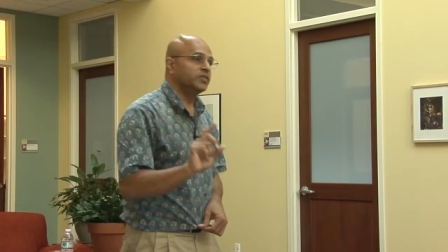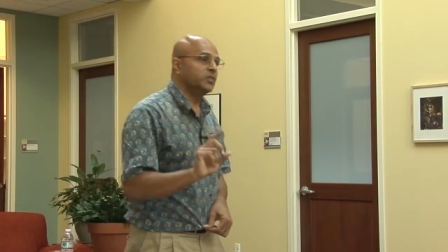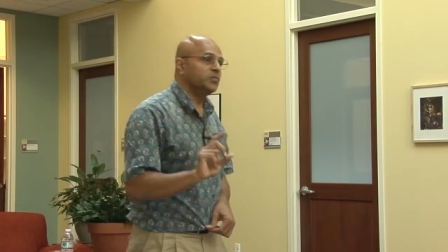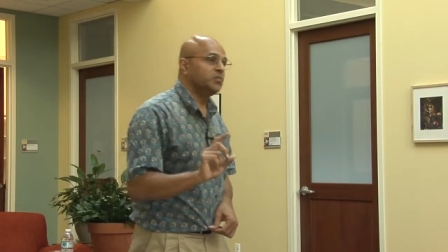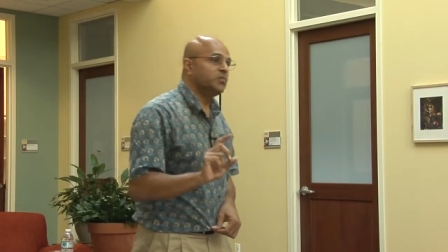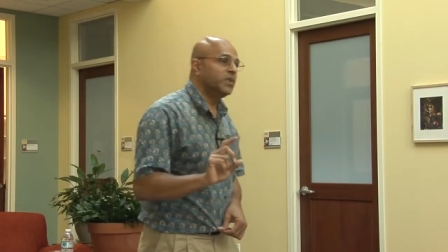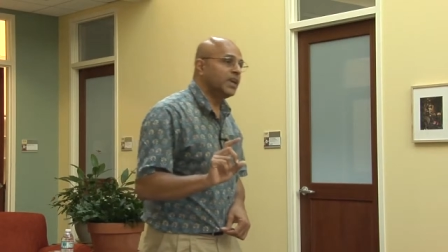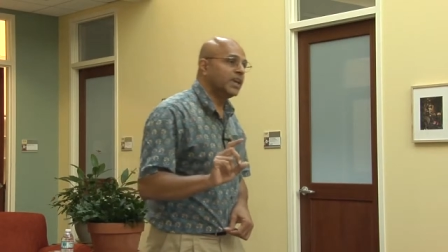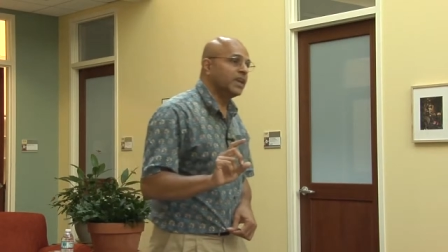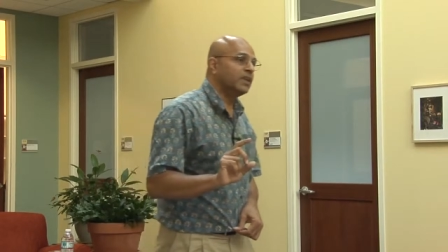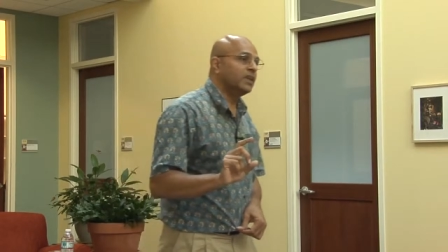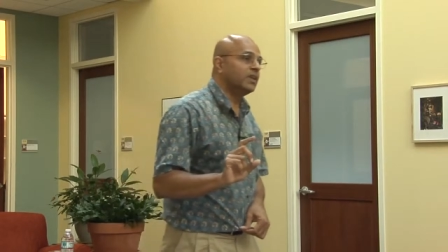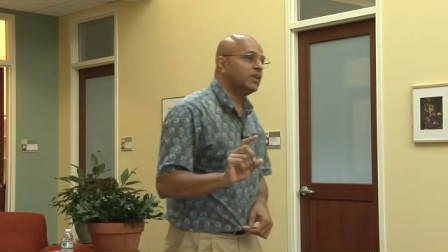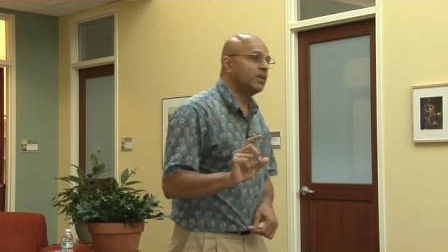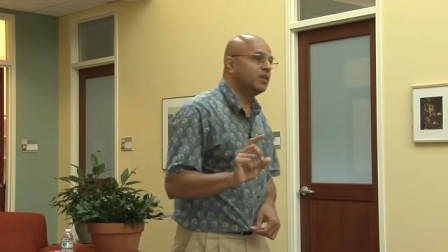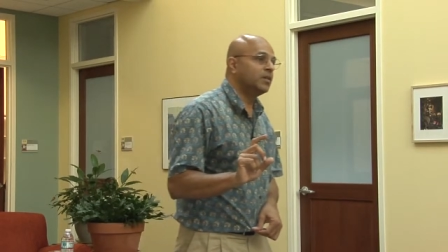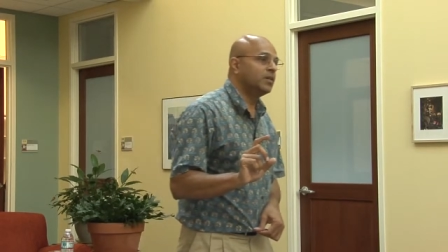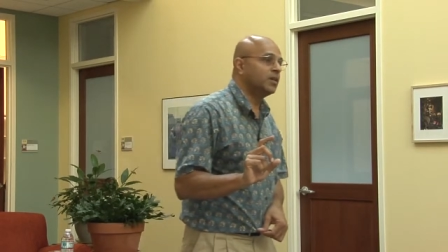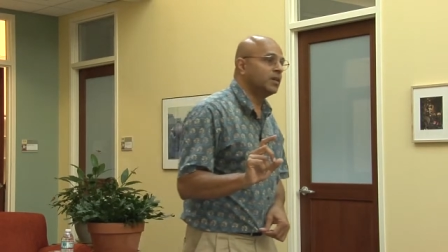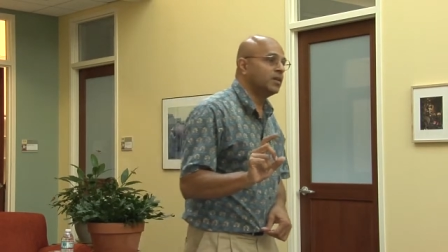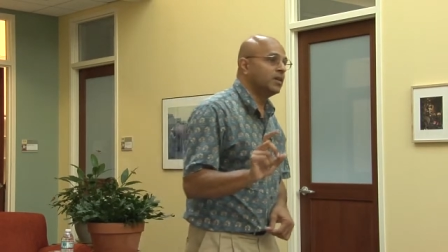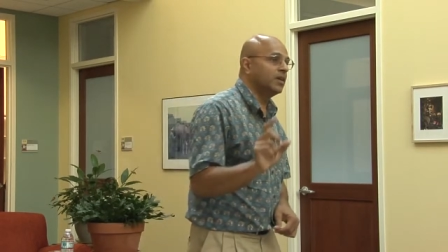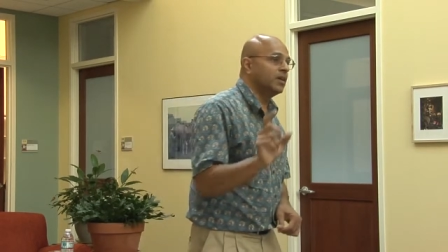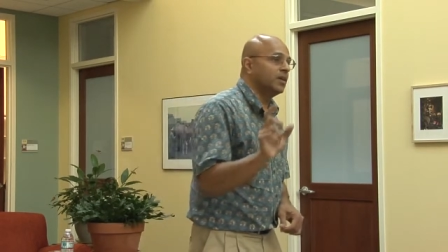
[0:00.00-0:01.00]
the big
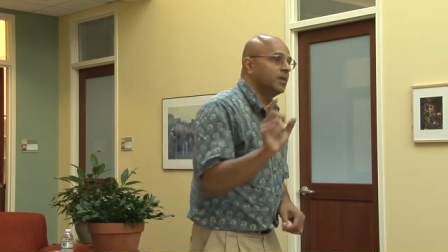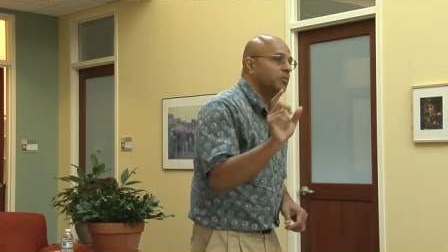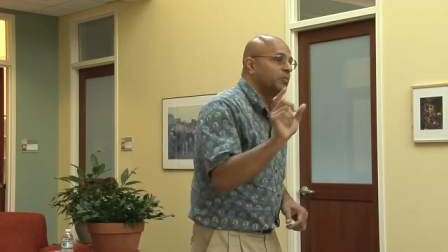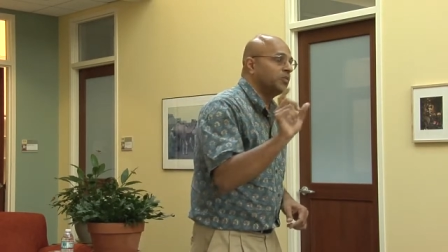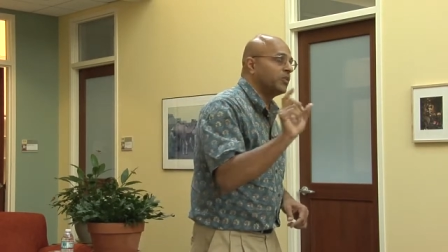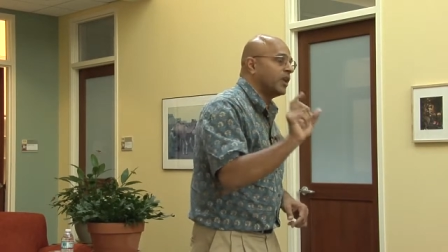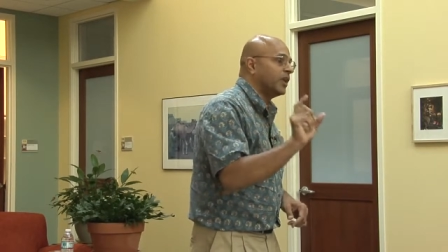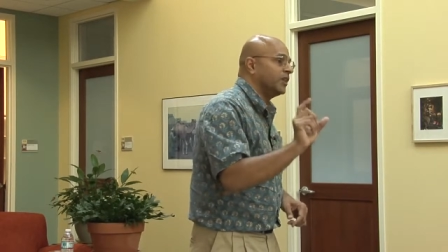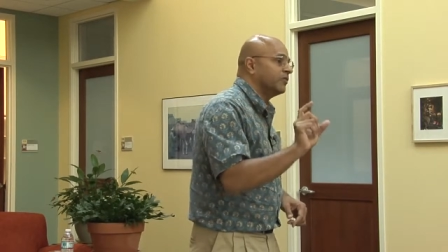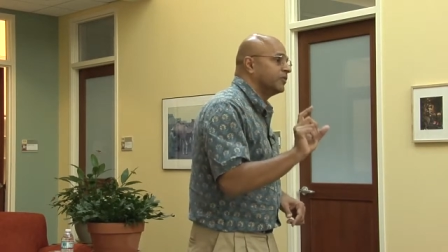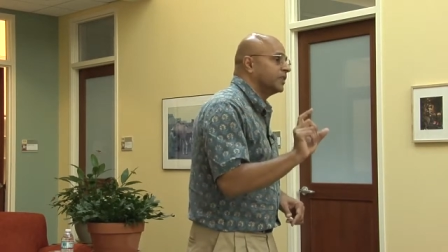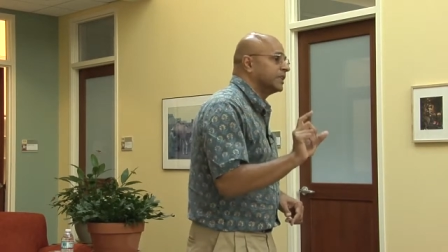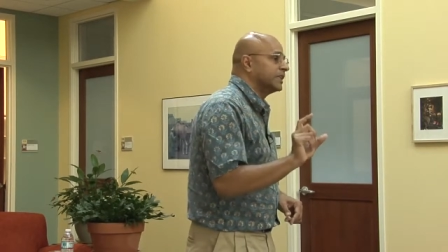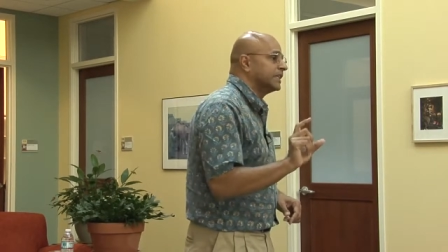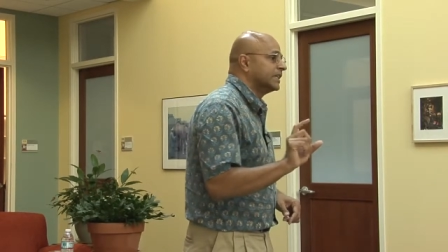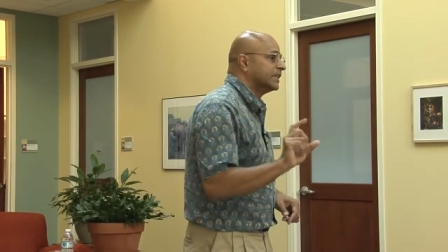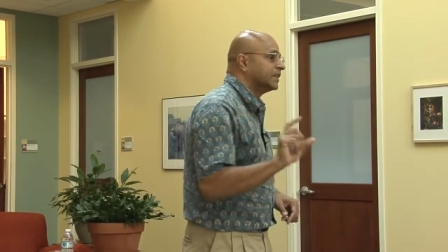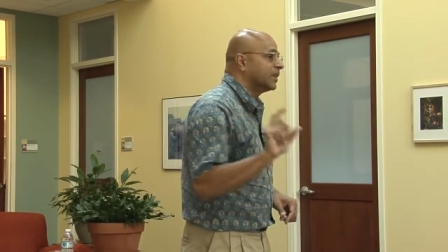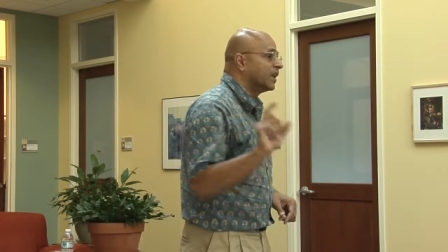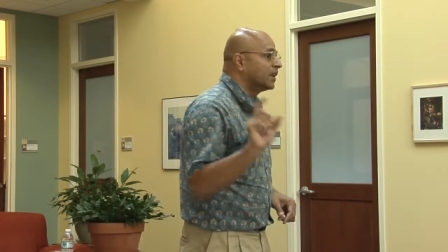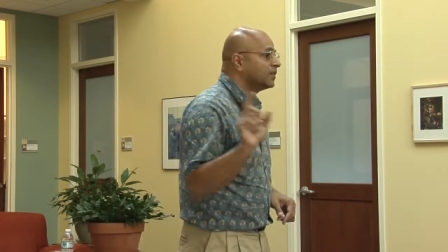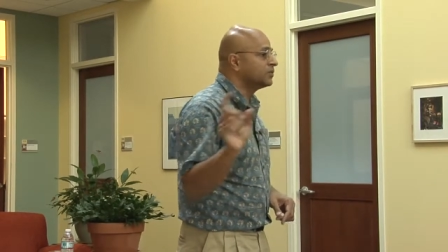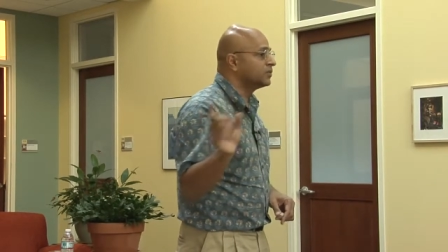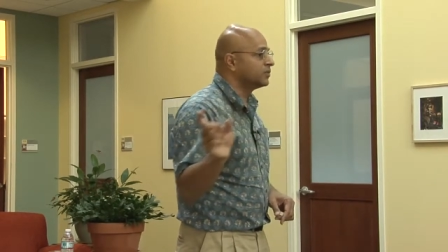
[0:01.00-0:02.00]
uh, private
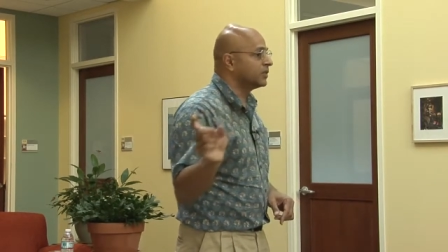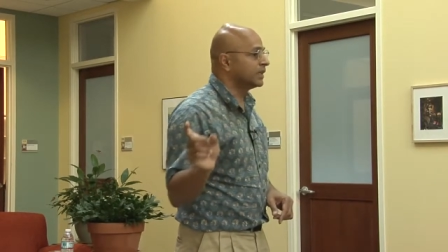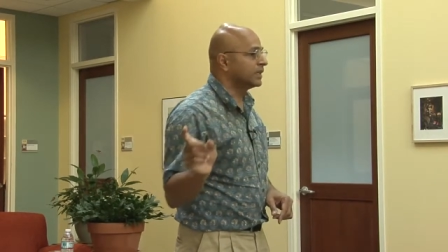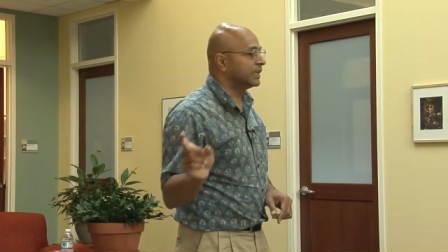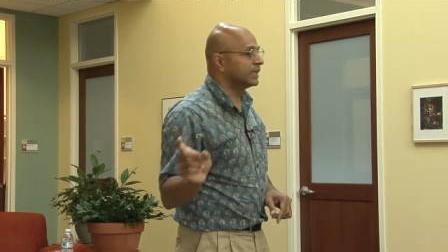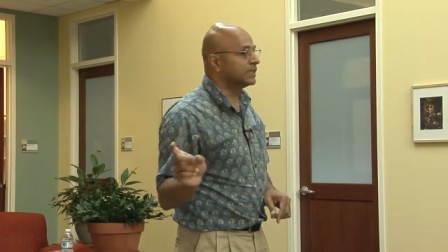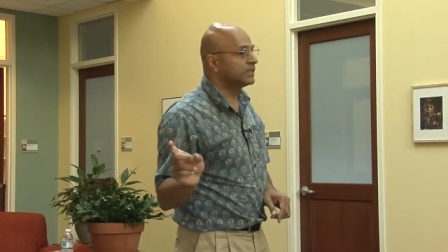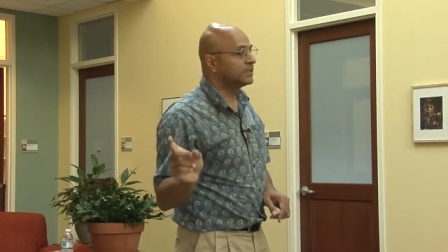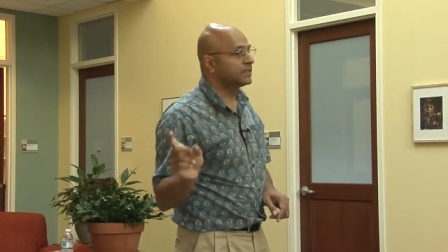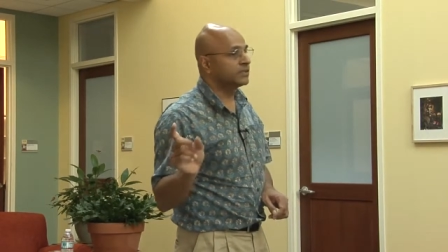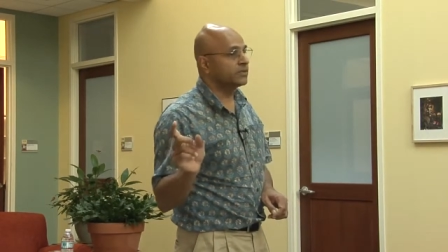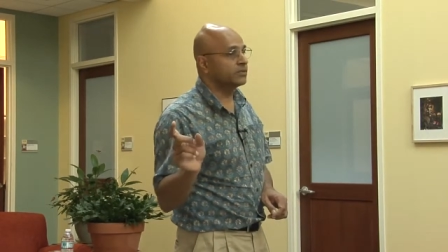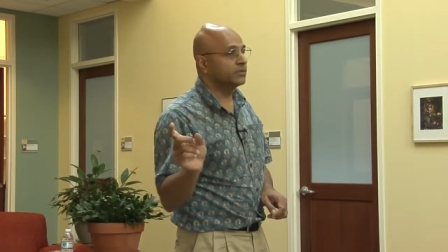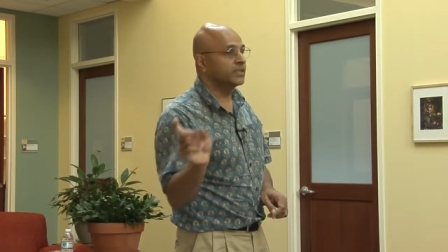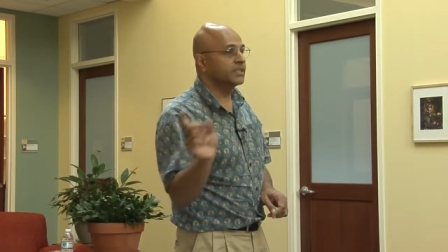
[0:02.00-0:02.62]
industrialists